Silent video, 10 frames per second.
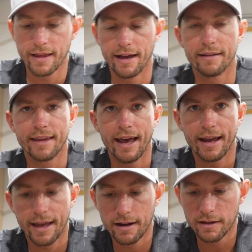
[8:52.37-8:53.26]
that
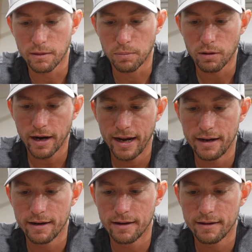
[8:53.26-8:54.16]
tag end of the
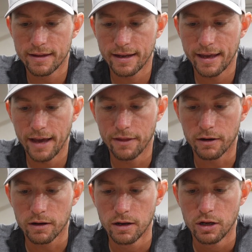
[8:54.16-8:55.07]
braid
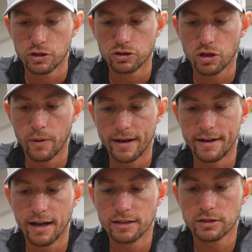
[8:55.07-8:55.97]
together so it
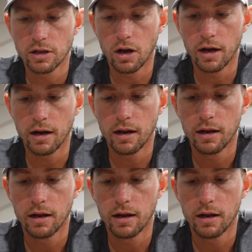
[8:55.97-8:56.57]
does not